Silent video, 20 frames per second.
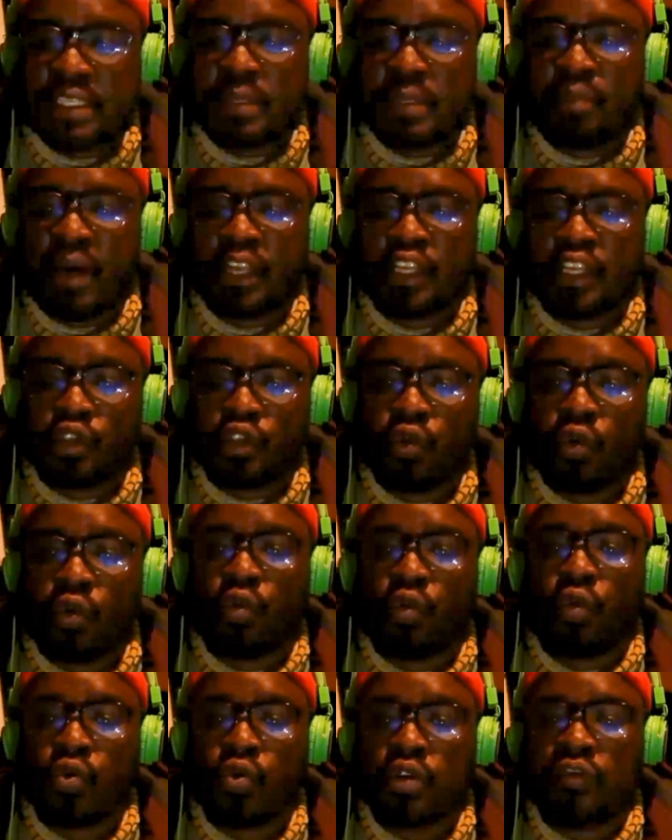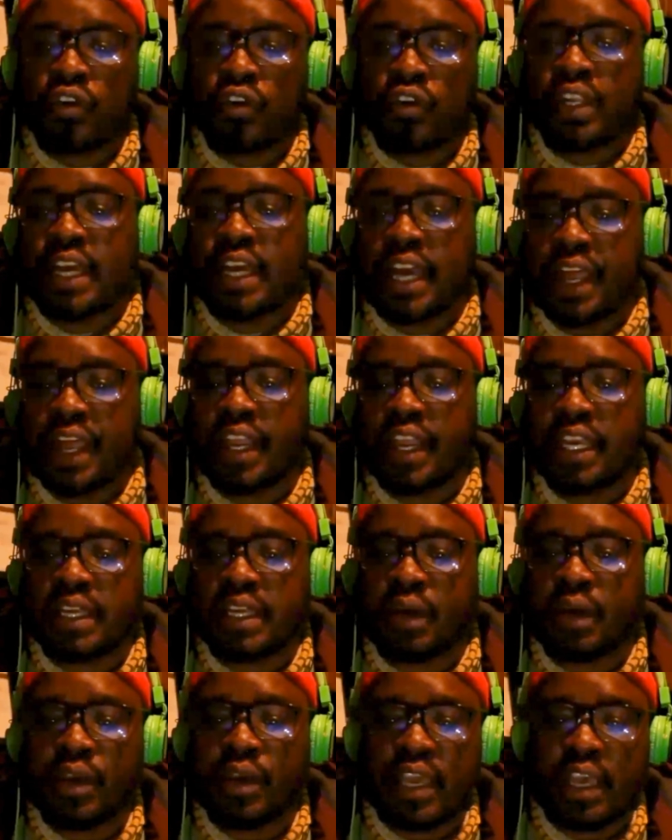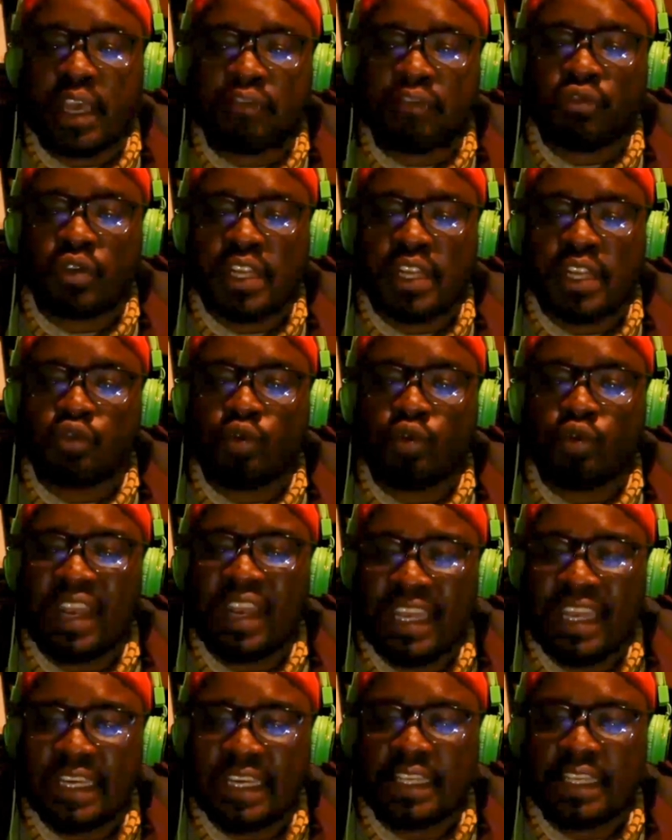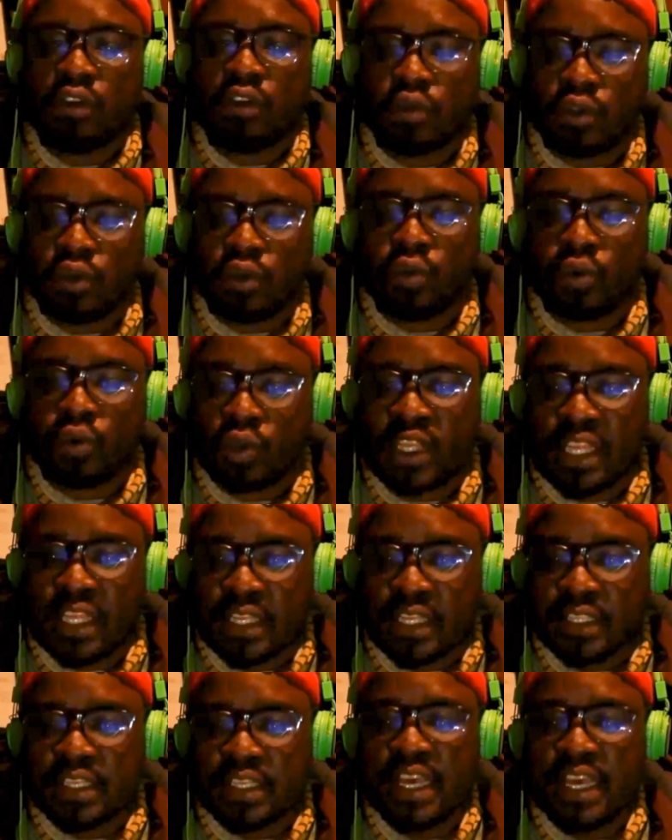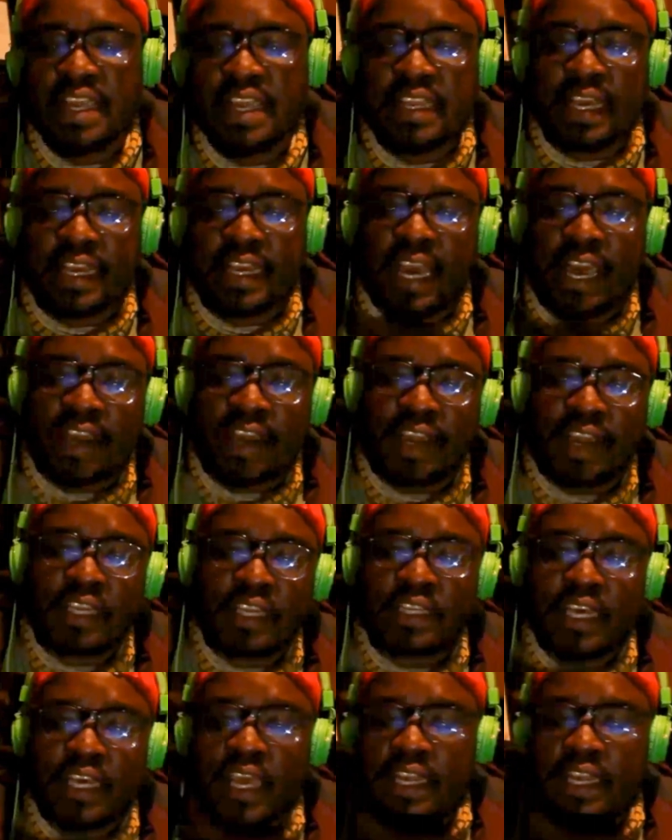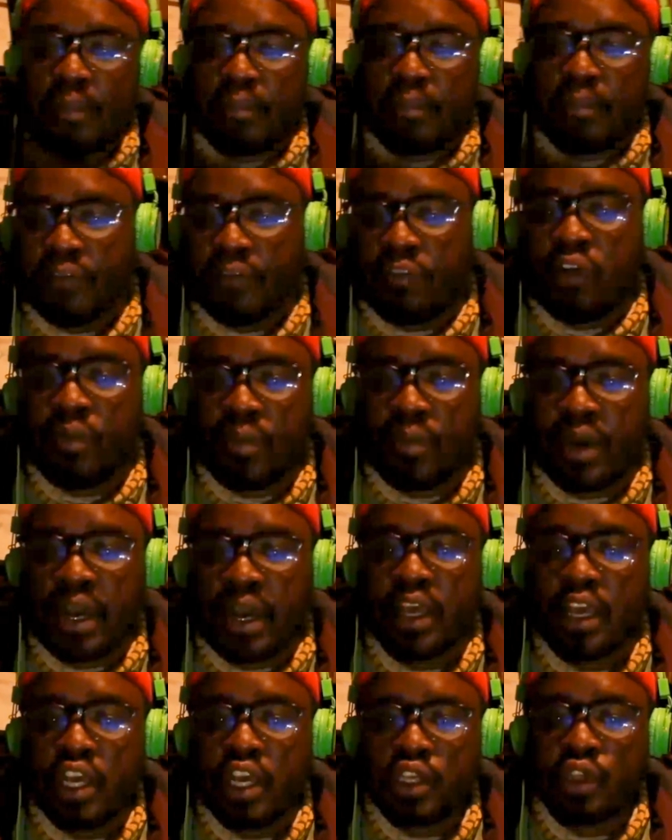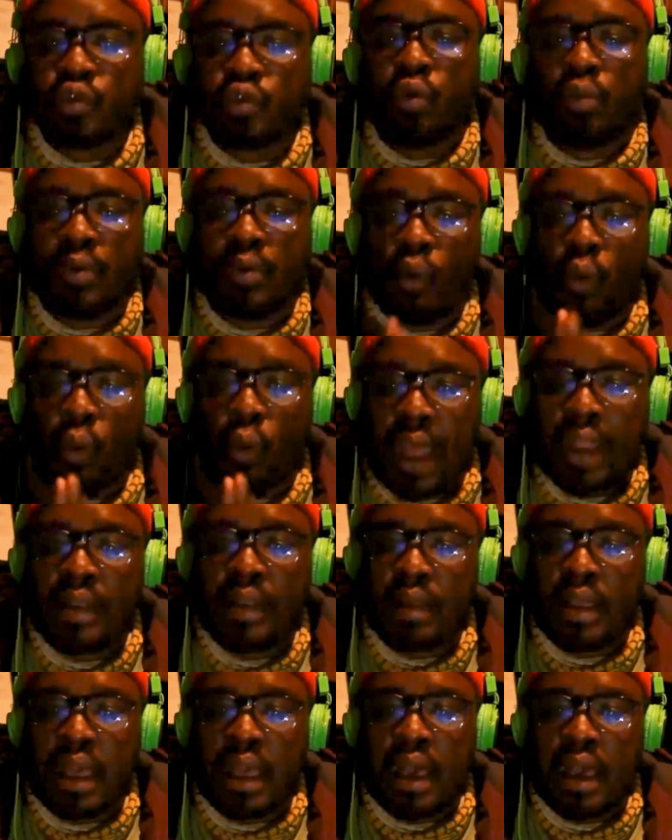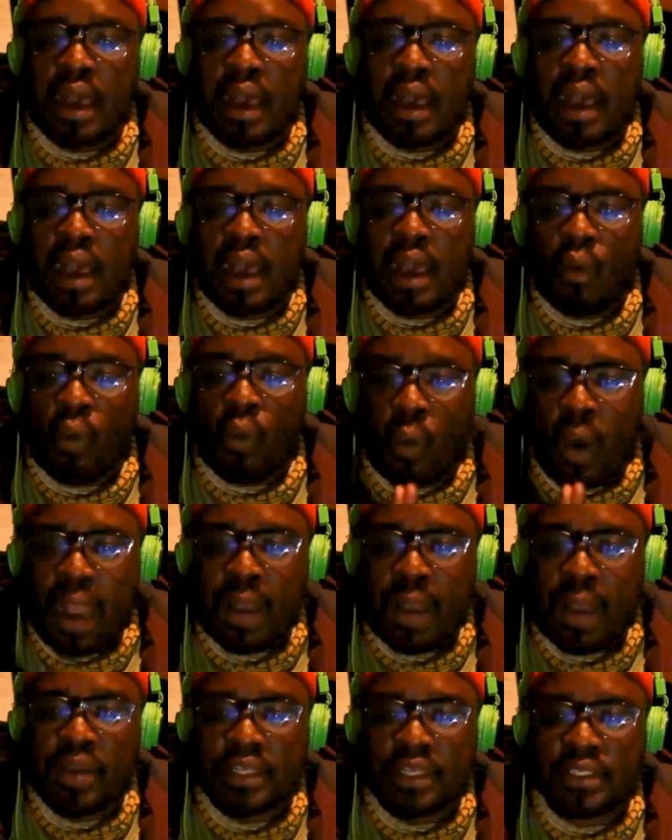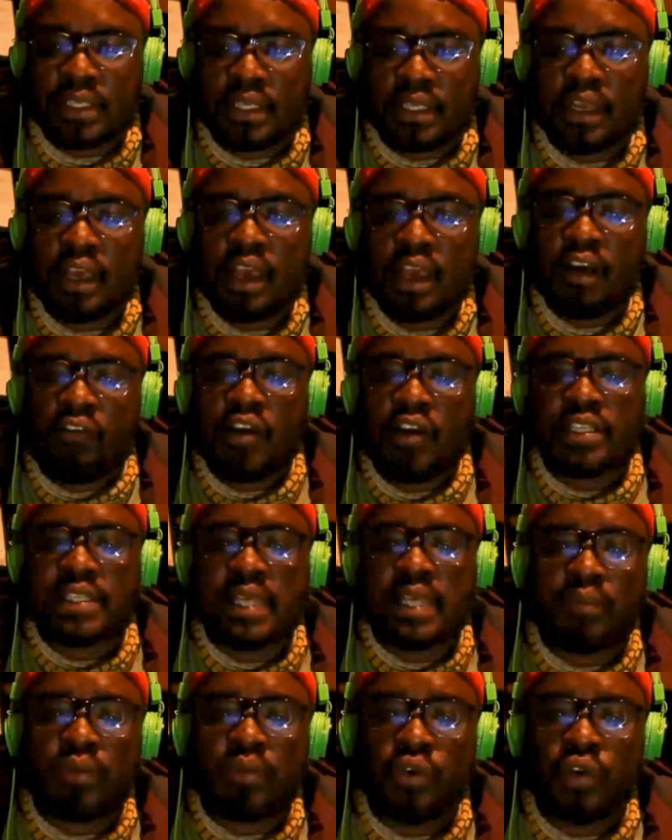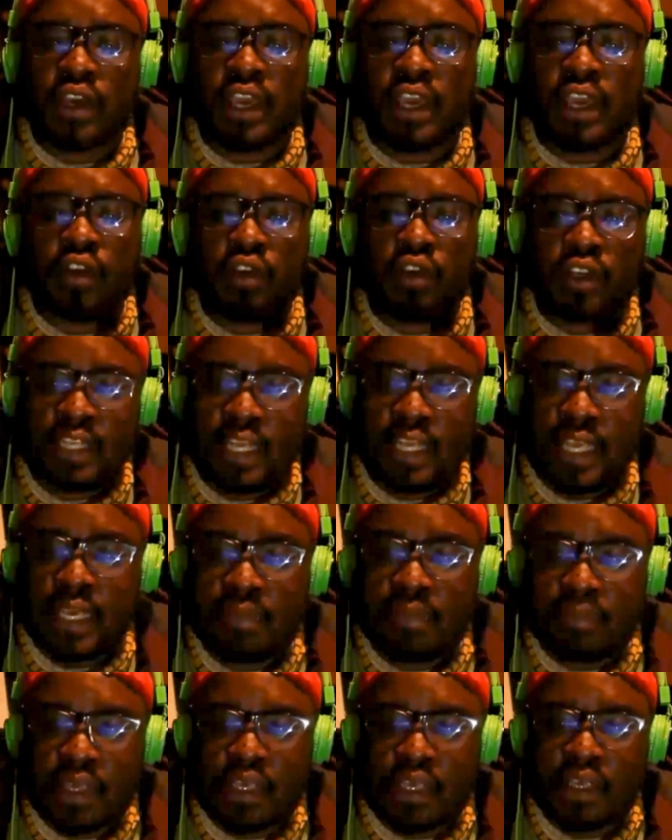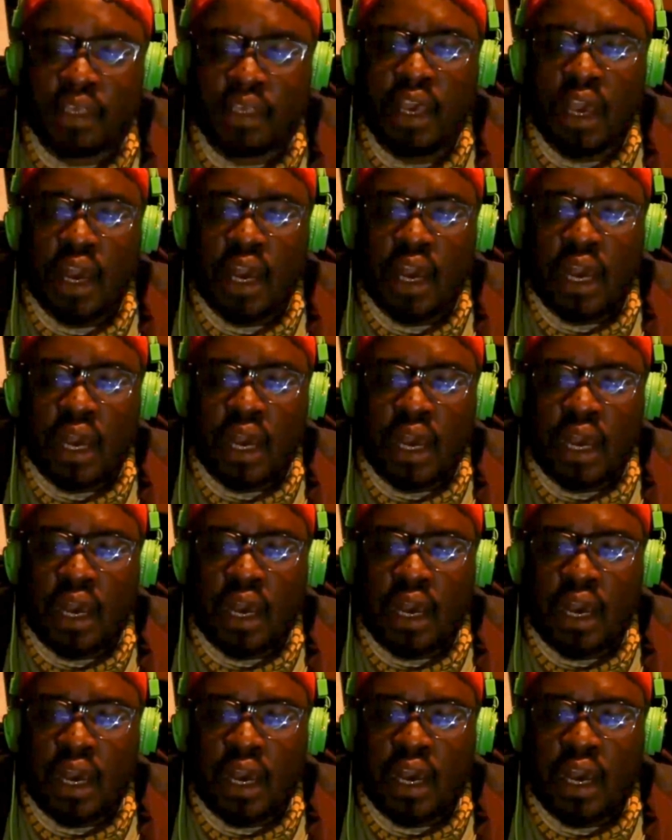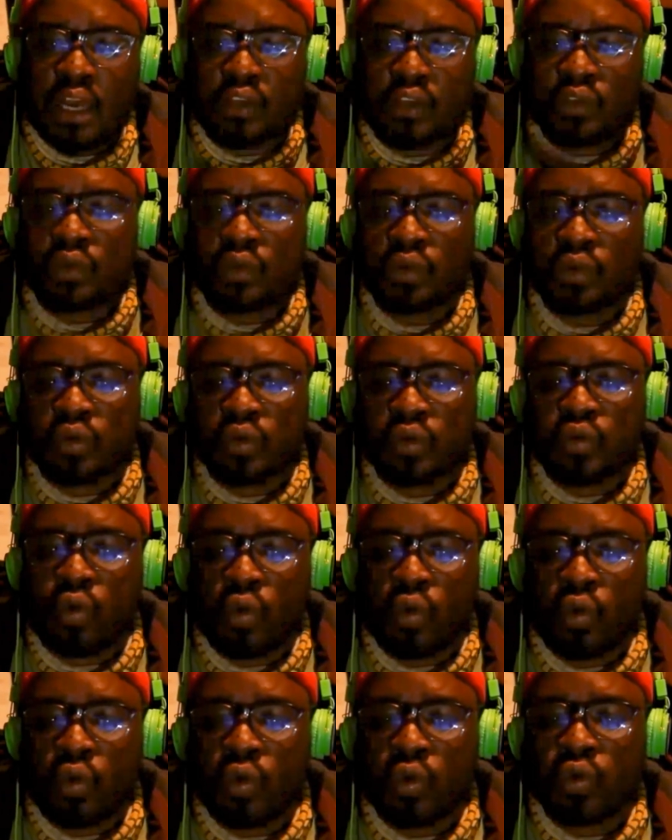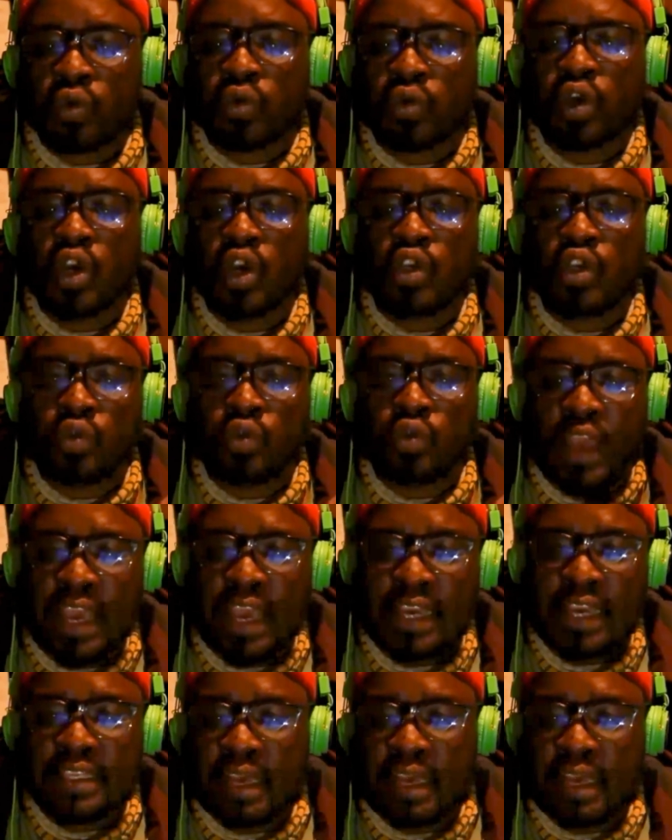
but too good for the character. We have to try to link those two things, the character and the performer, to be one person. For example, you cannot take me to act